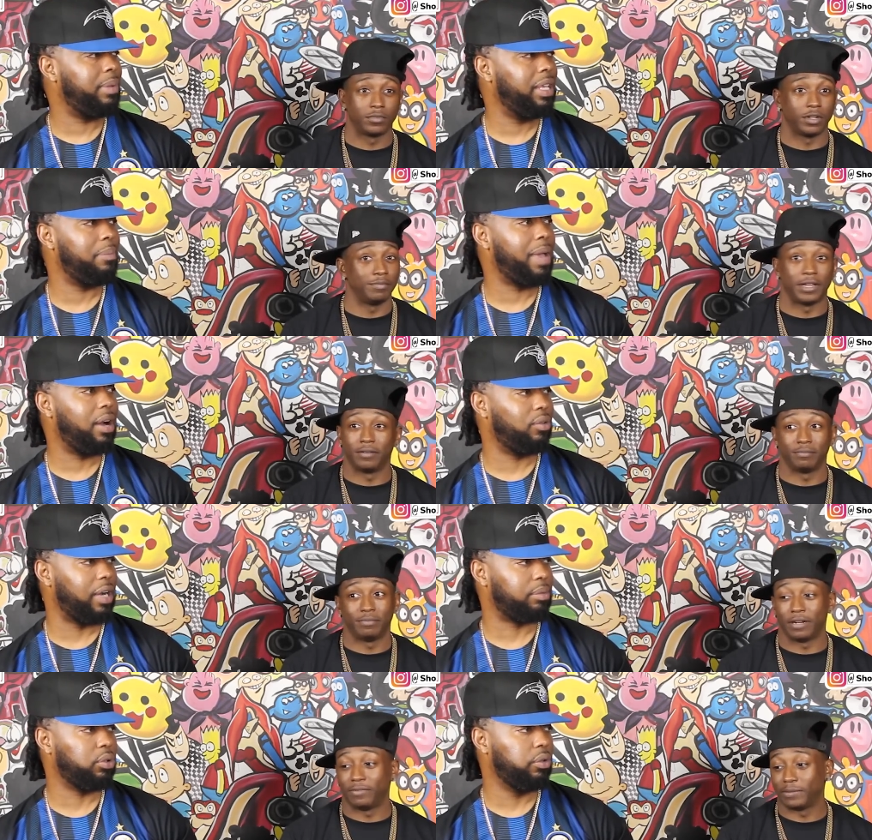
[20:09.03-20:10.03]
Speaker 1: be in a battle
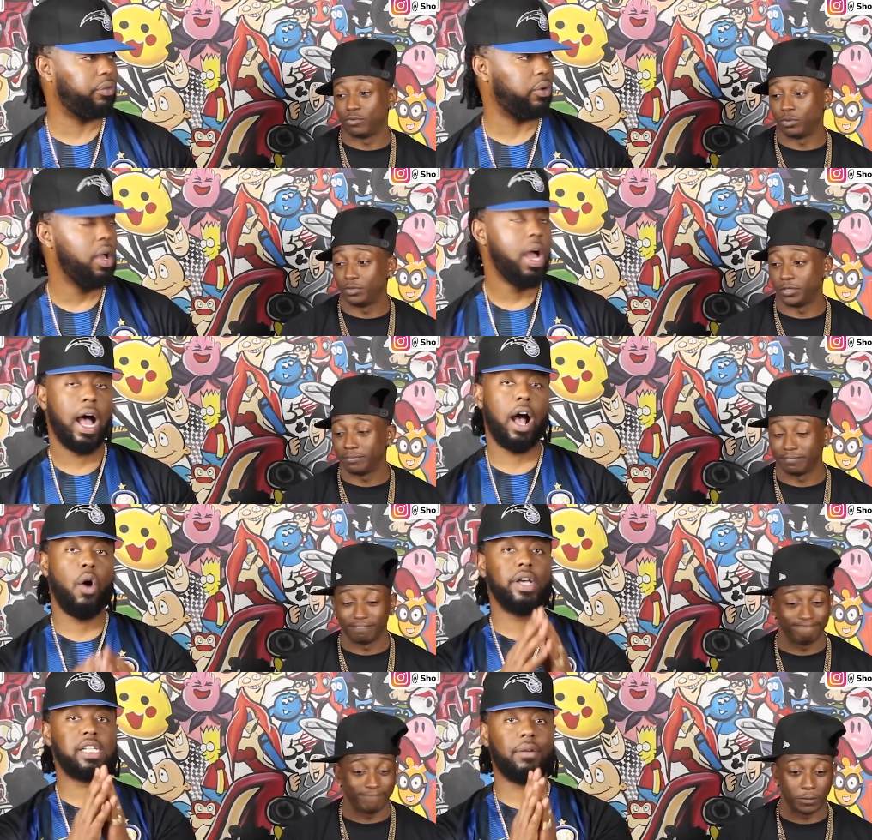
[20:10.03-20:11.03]
rap crew for? I
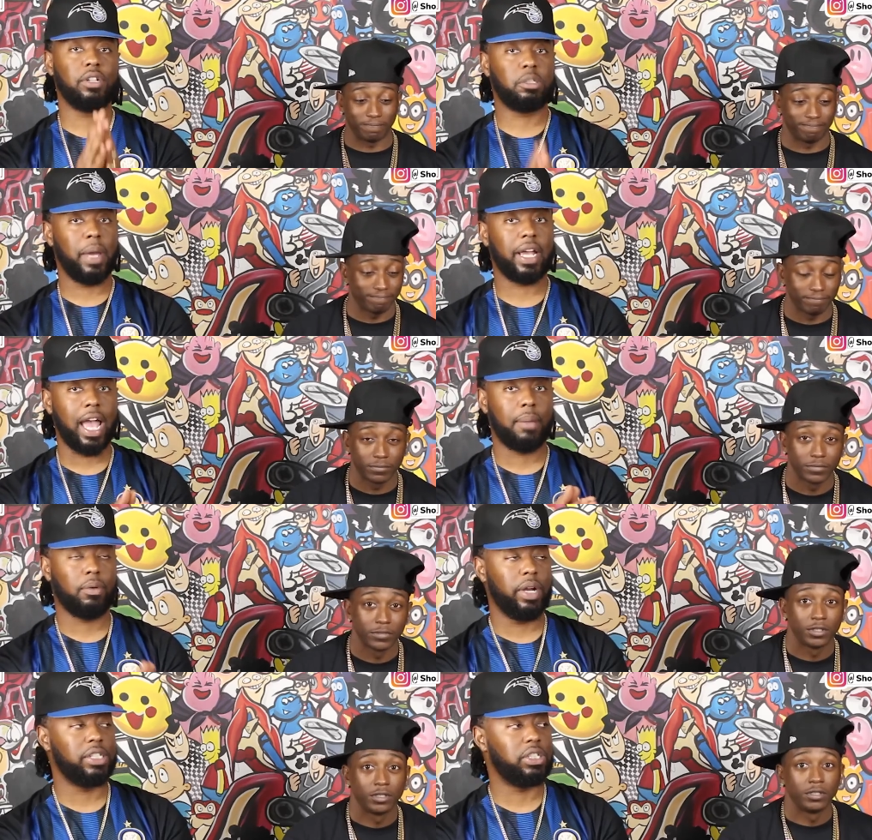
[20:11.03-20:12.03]
always have respect,
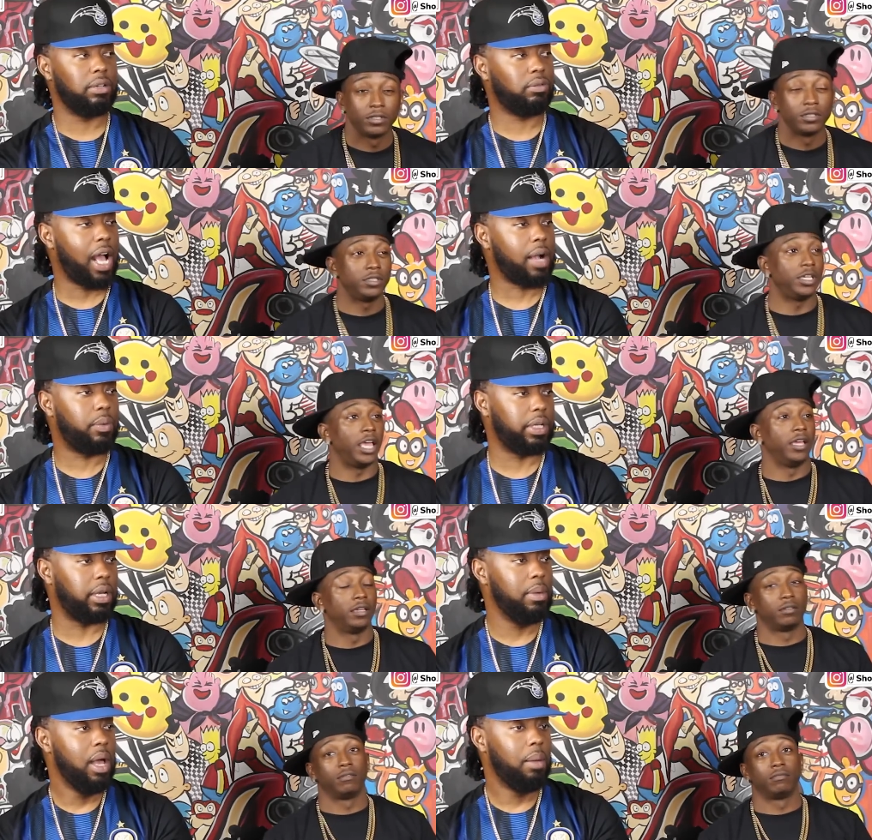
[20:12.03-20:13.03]
admiration, and rock yeah. with
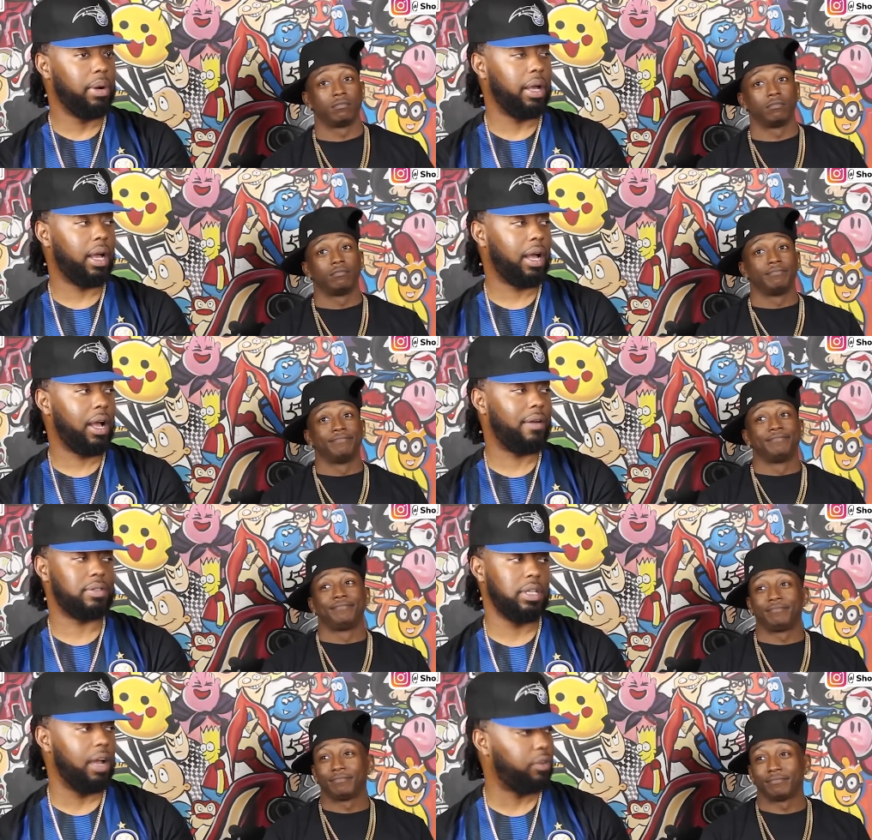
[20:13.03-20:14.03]
them, but I was
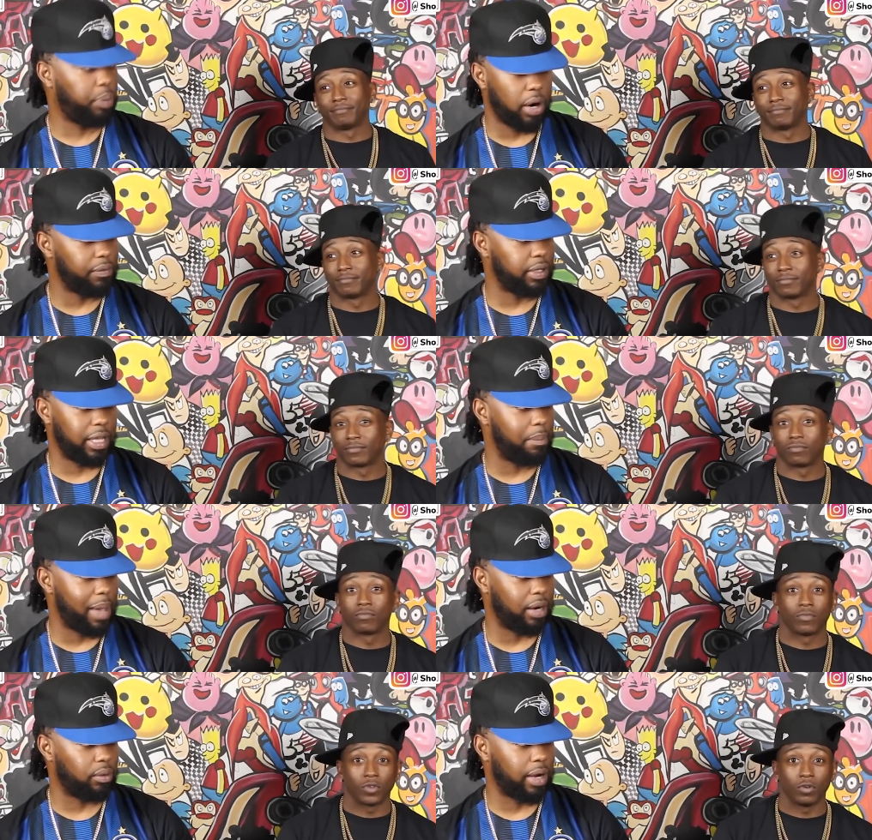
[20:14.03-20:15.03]
never part of a damn
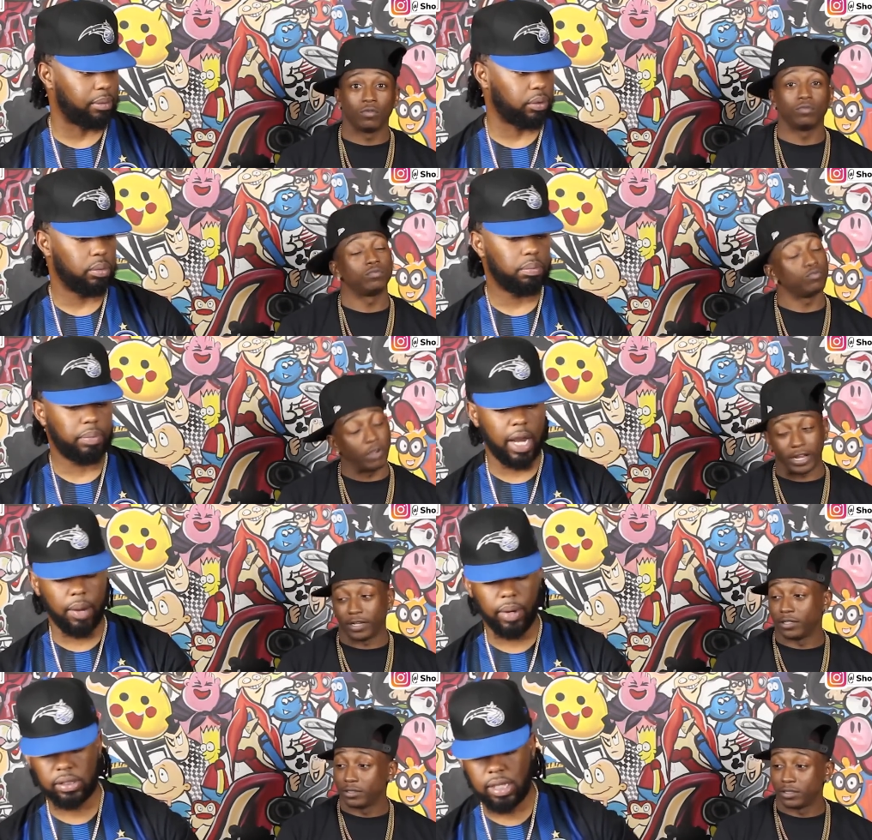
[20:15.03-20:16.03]
battle
Speaker 2: rap group. Right. But anyway,
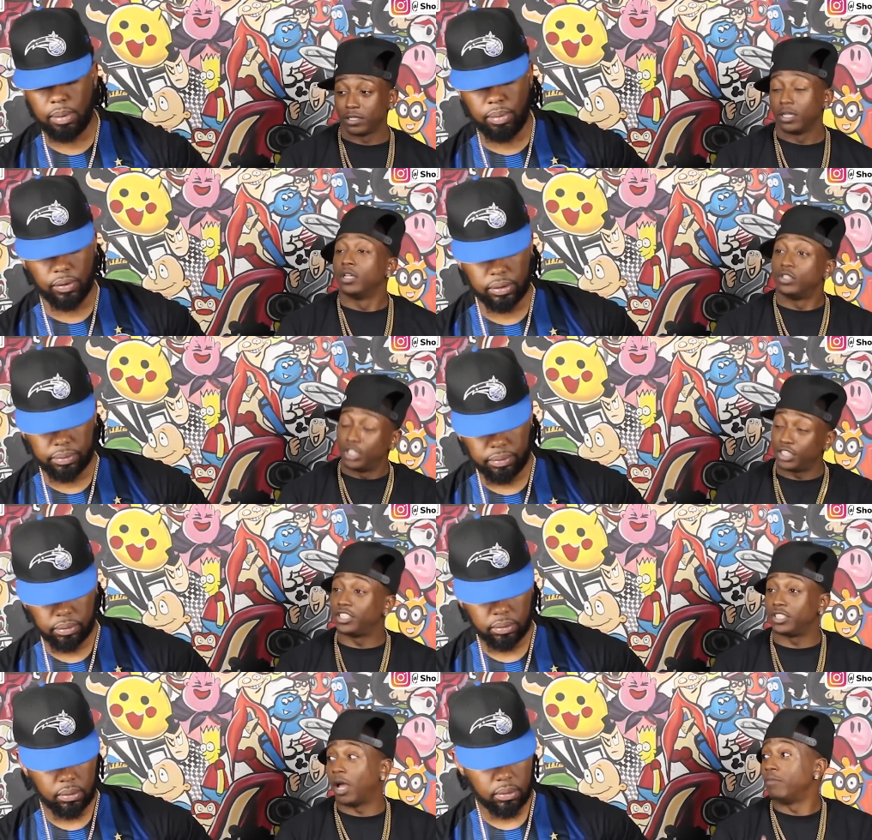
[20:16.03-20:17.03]
let's keep it moving. Just
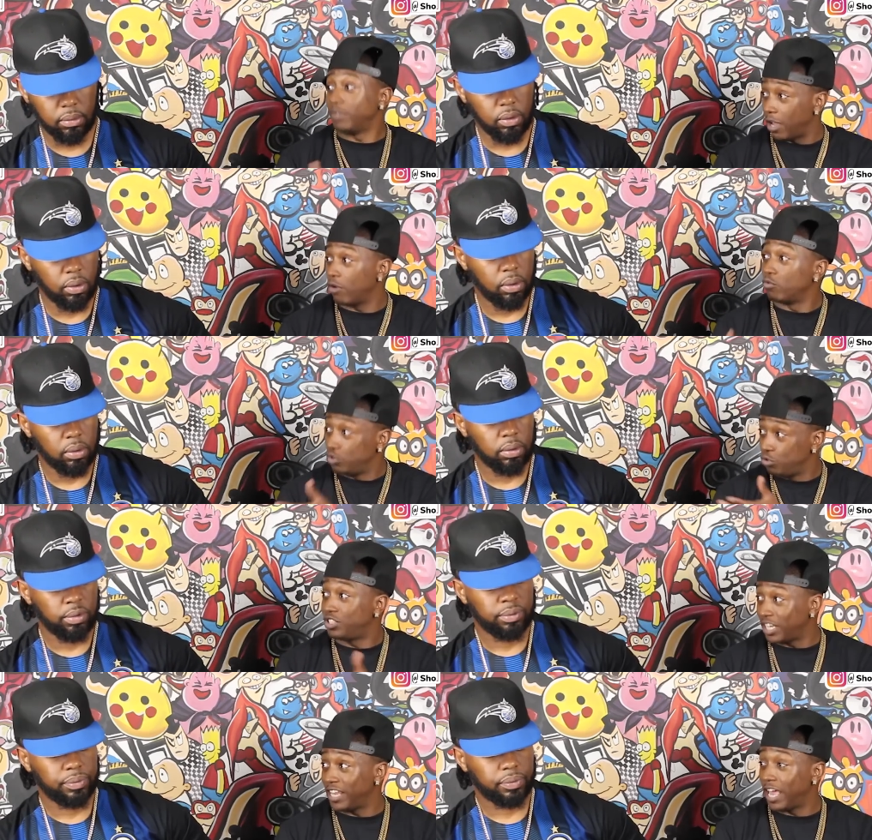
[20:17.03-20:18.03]
as, uh, now, you
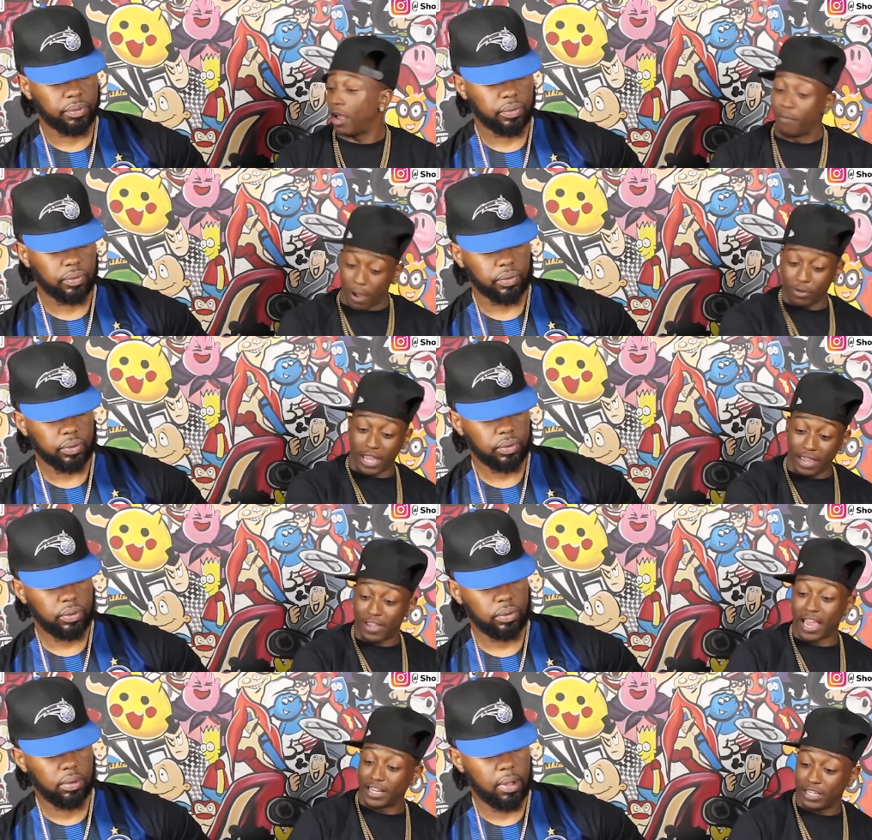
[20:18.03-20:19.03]
said that about Cave
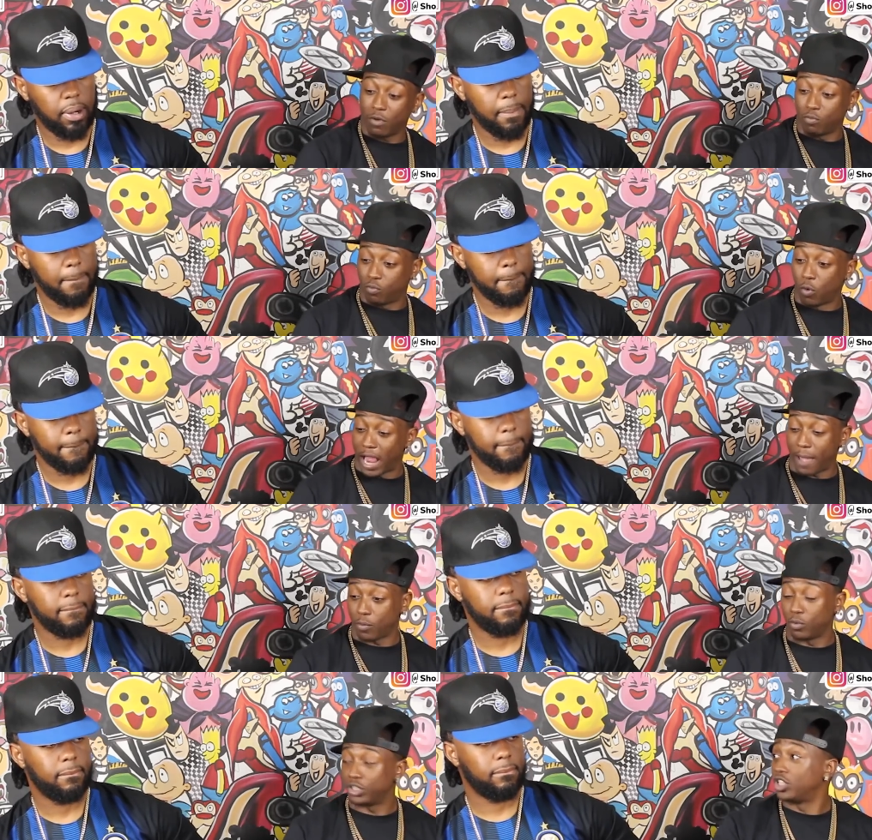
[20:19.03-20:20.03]
Gang, and then what happened
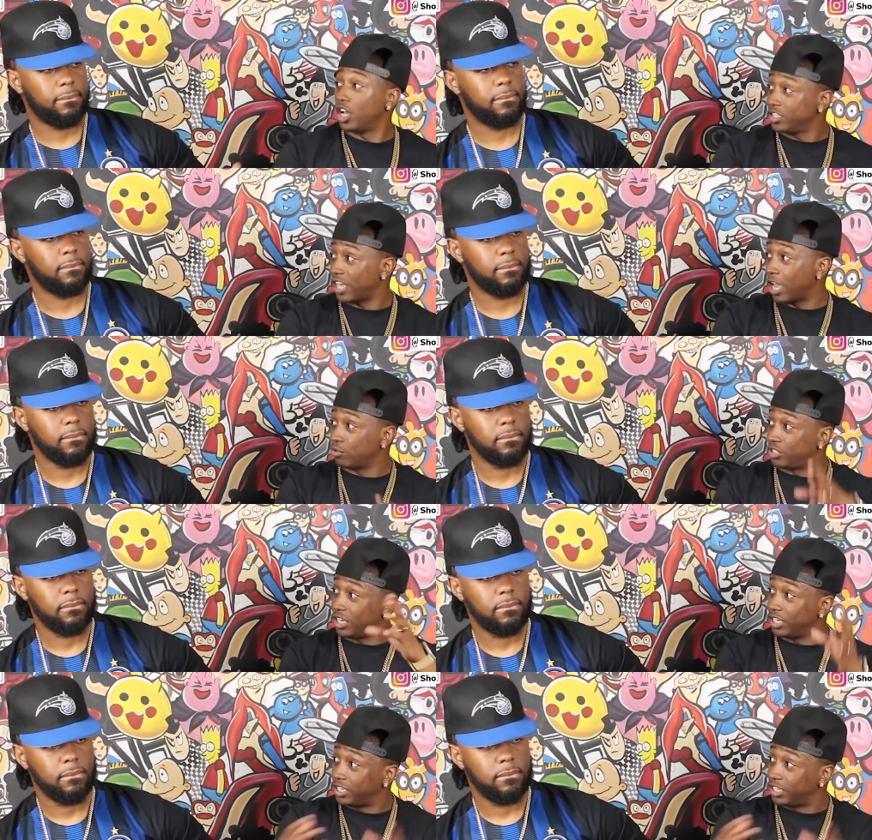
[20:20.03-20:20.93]
was gun titles then